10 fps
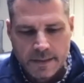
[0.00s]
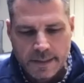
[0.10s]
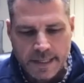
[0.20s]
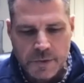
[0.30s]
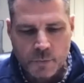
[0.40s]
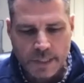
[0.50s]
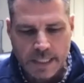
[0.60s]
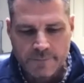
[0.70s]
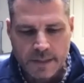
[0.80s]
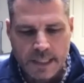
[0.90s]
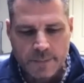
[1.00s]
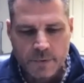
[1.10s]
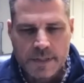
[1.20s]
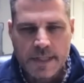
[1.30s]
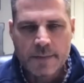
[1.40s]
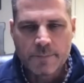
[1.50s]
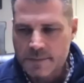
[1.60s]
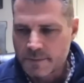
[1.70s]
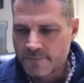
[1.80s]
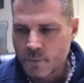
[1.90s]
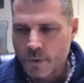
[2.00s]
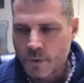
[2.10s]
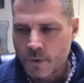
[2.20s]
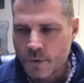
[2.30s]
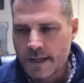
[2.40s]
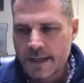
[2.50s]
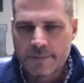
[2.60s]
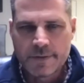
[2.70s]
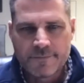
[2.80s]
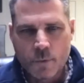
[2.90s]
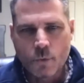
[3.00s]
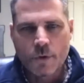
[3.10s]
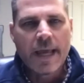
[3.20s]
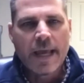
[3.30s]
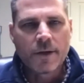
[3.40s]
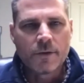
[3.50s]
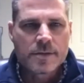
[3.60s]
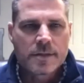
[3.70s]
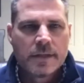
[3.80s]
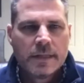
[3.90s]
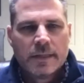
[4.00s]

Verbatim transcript: And I just want to give you a couple statements before I, I give you four anchors